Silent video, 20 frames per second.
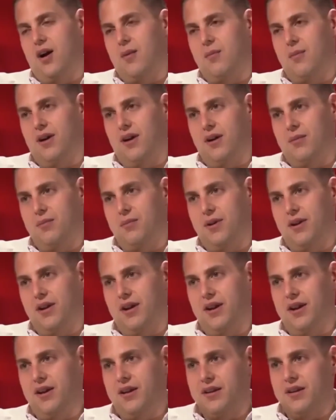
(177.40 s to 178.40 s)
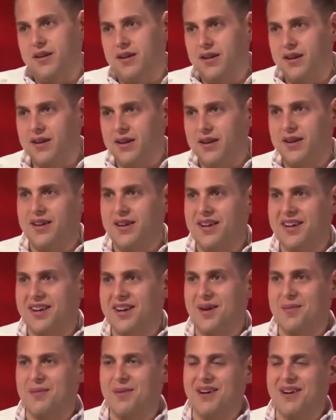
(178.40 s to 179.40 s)
Come on, buddy. Okay.
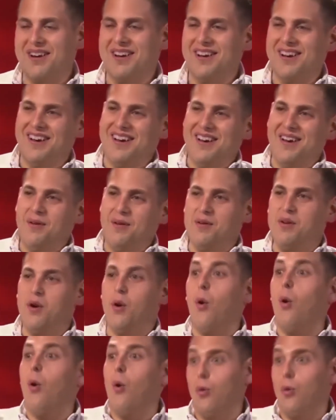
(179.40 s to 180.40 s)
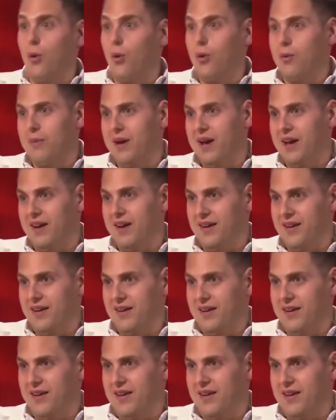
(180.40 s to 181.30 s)
Come on. You're old man.